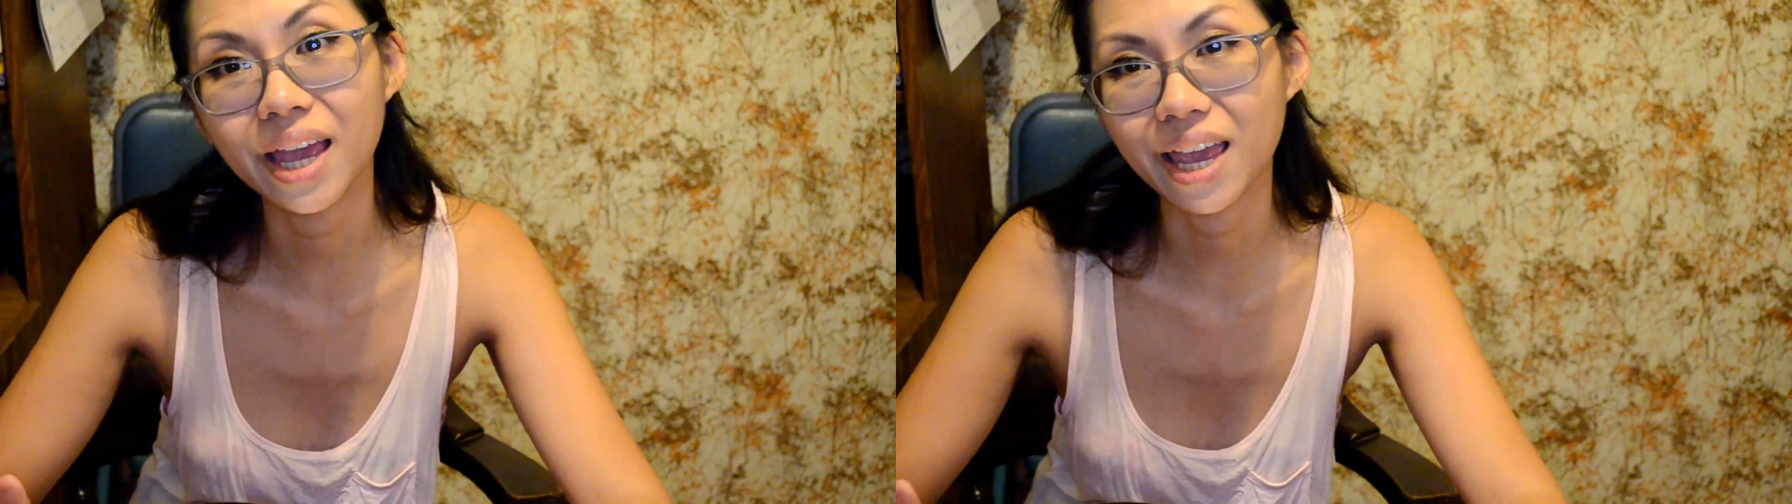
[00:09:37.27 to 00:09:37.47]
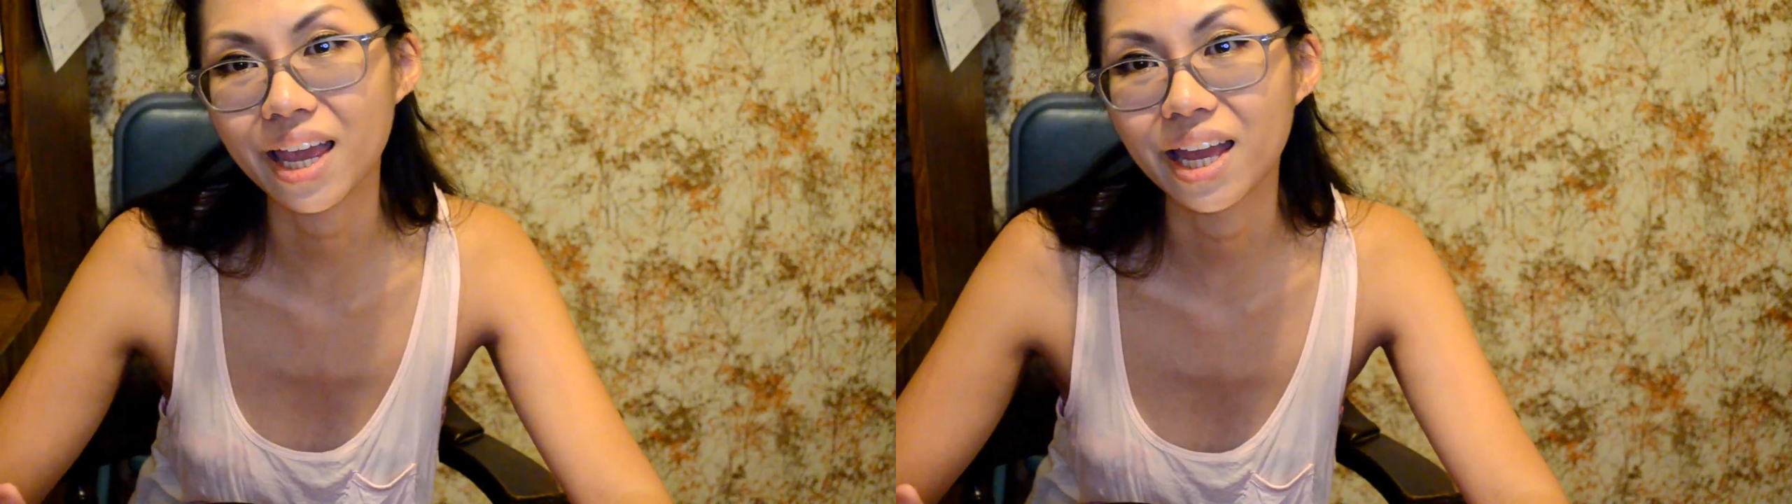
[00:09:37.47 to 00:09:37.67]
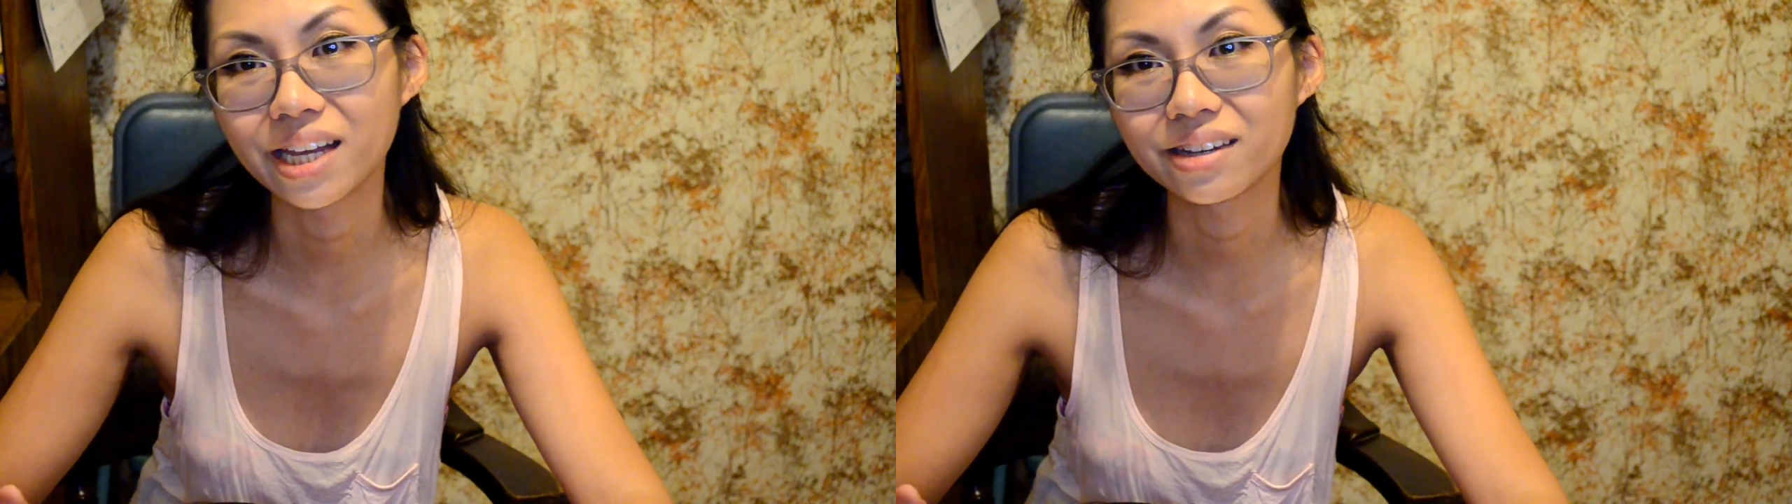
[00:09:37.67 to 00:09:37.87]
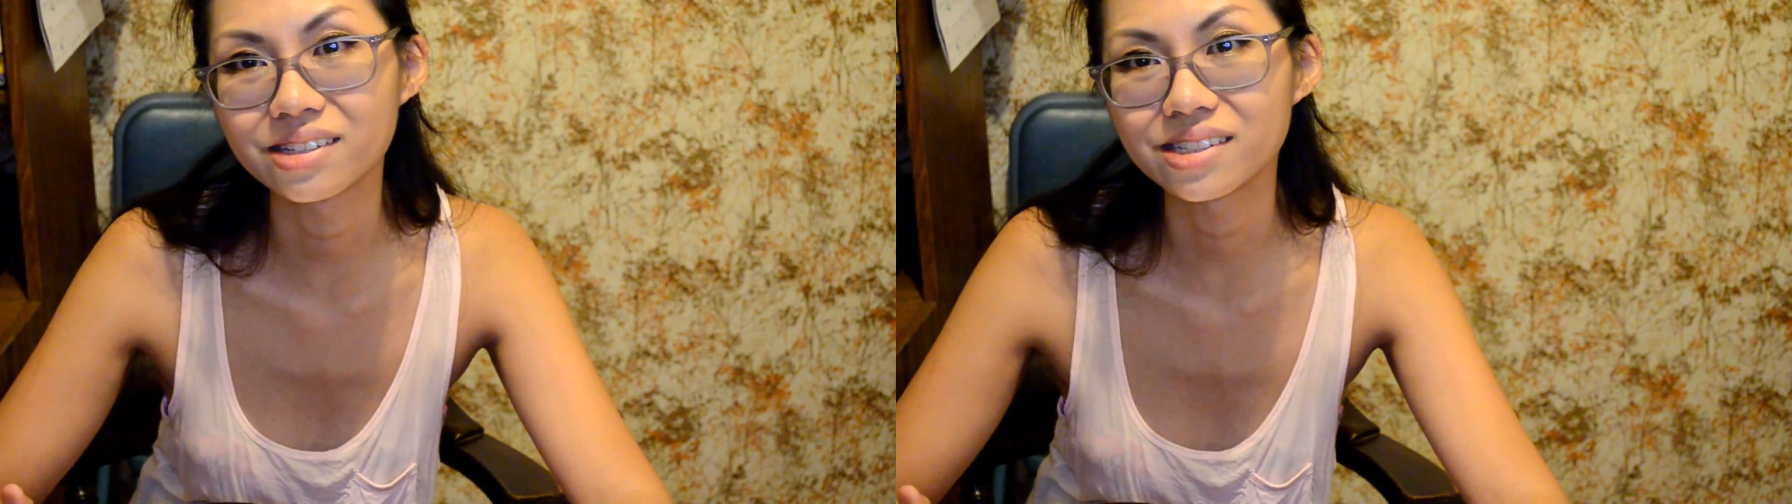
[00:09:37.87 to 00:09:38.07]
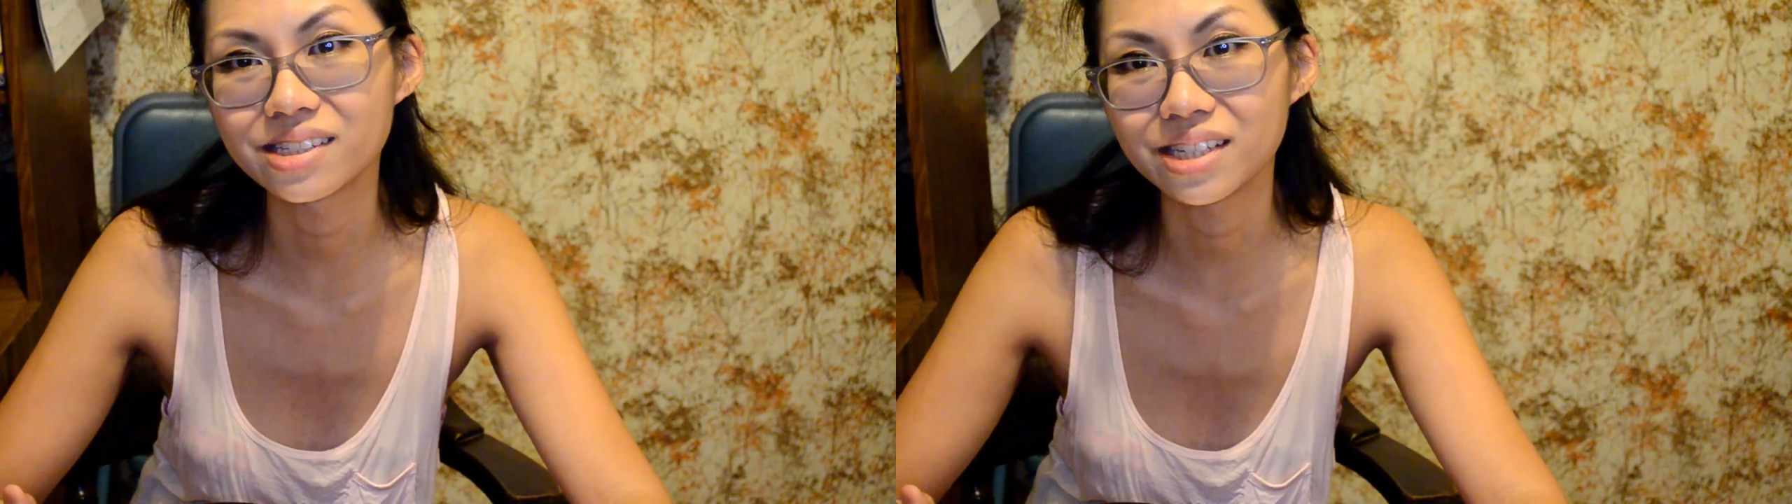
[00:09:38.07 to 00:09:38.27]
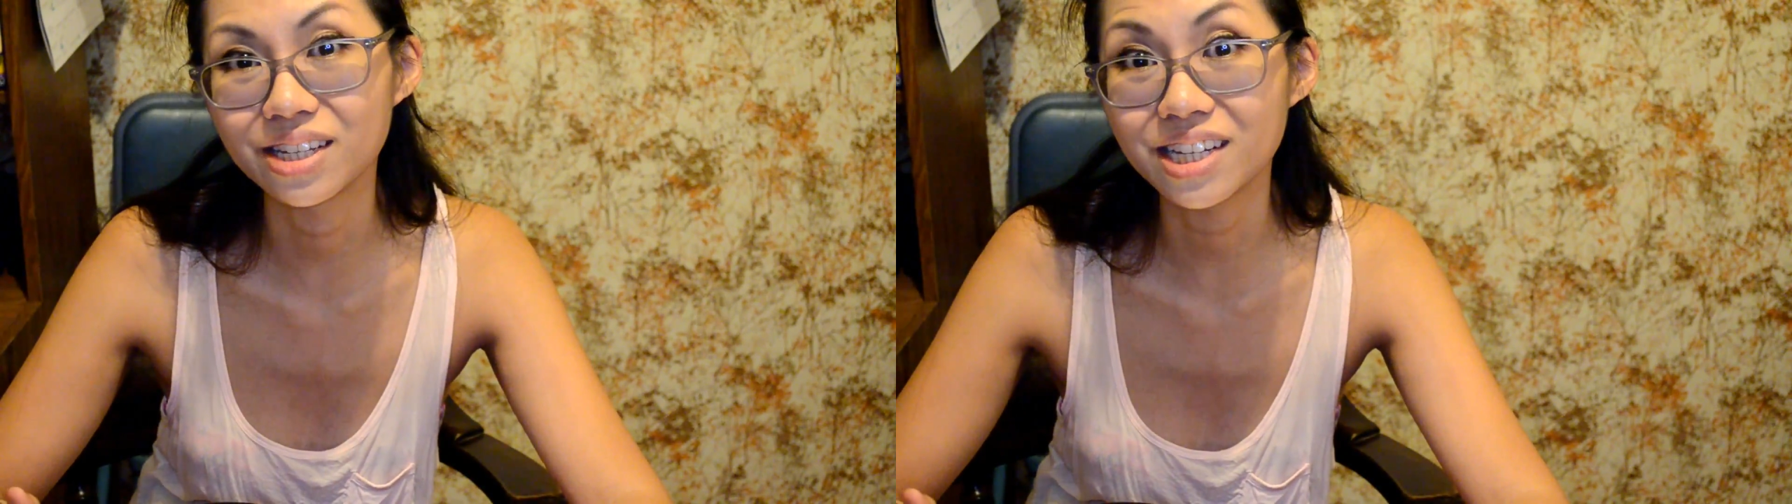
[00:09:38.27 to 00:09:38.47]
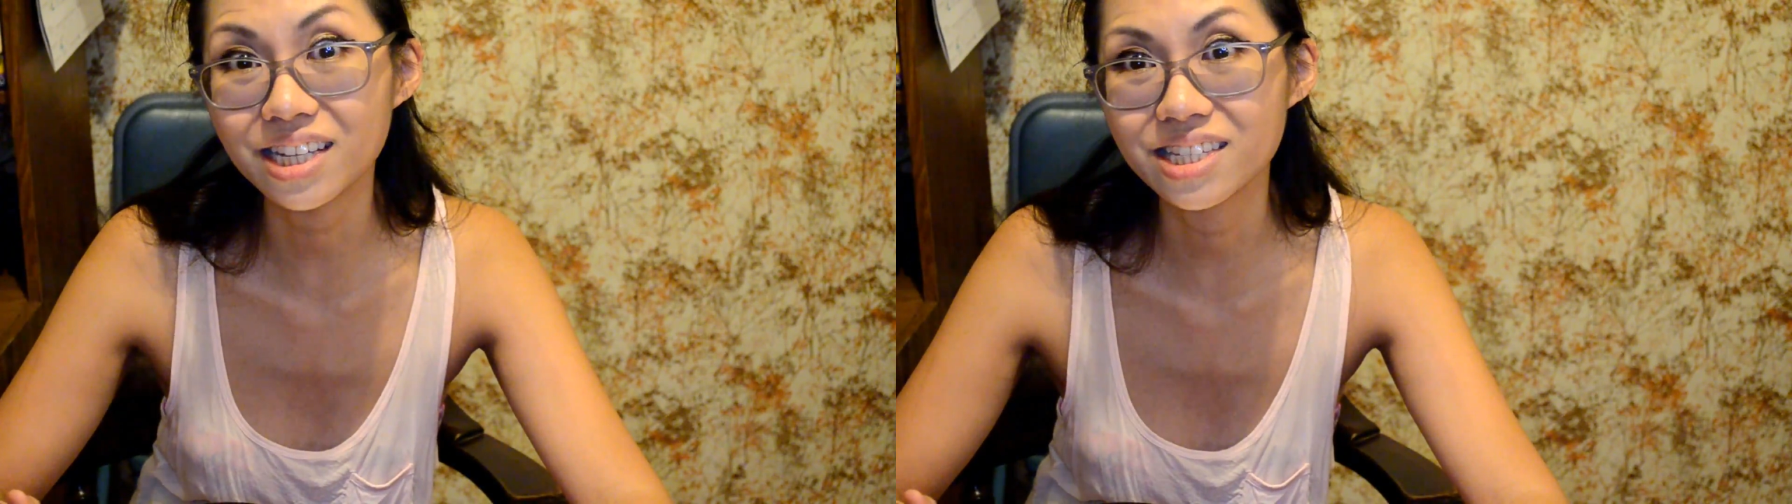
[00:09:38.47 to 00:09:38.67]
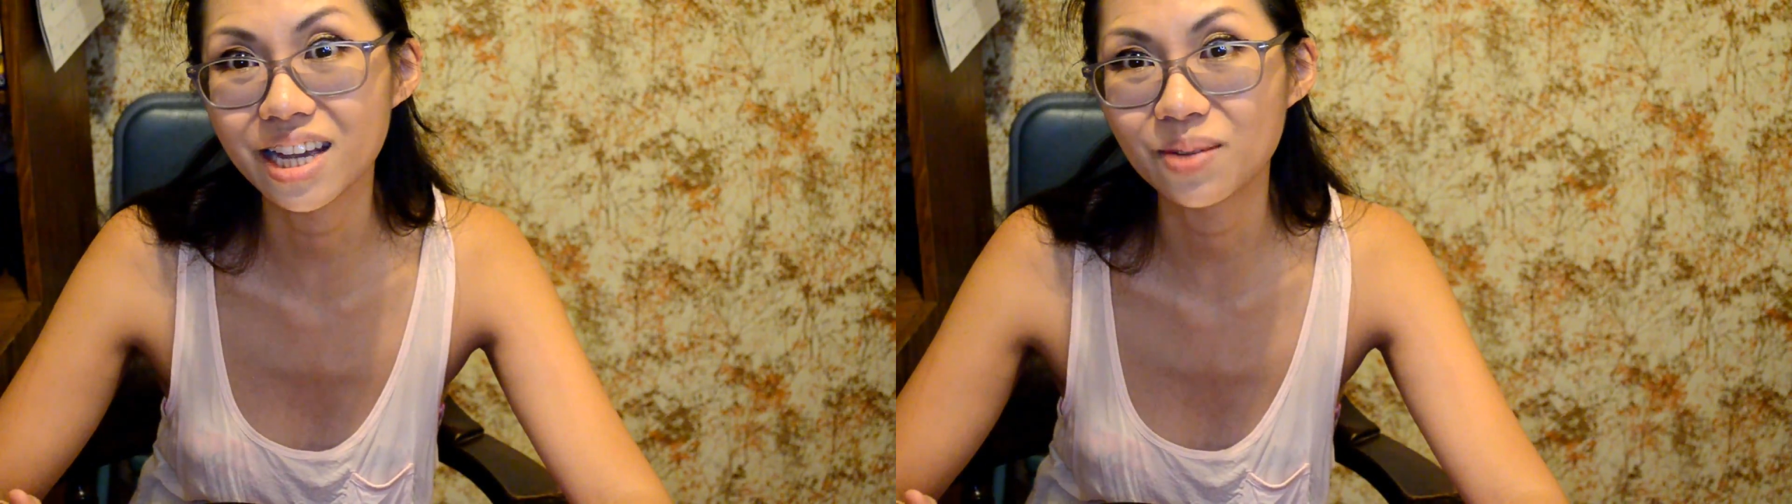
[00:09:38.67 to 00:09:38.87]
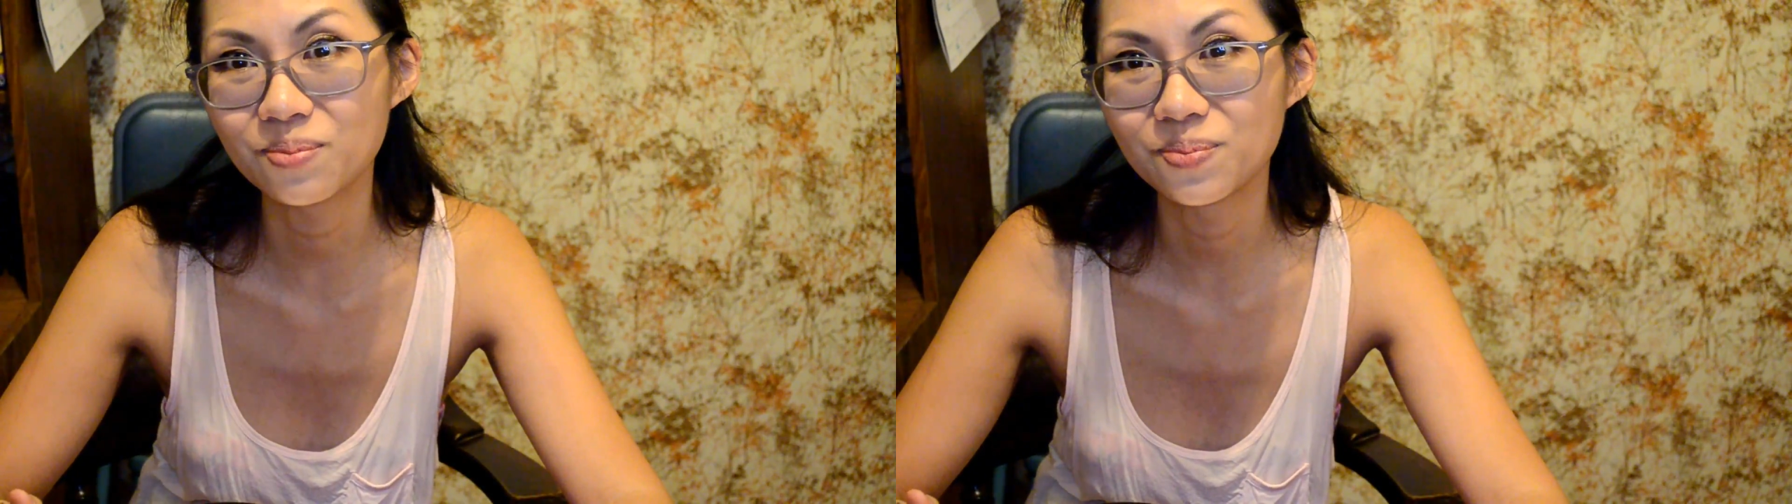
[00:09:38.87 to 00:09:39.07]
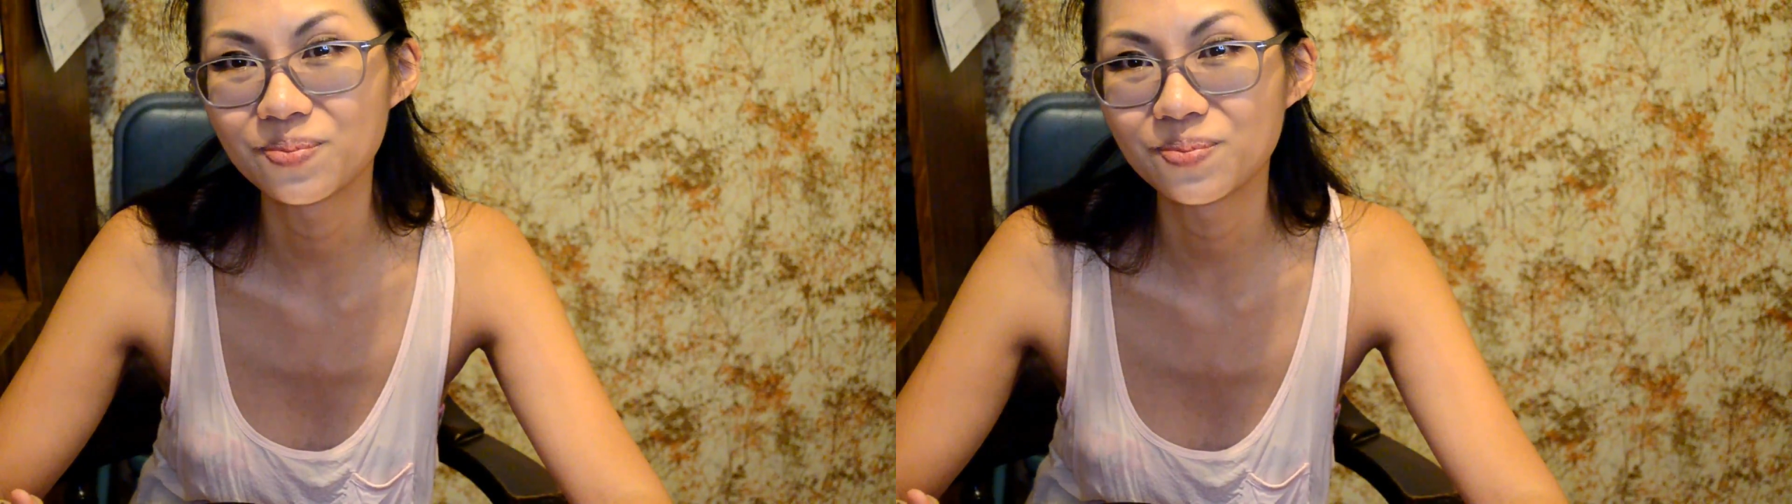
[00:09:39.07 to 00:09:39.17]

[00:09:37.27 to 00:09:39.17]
and I'll see you next time.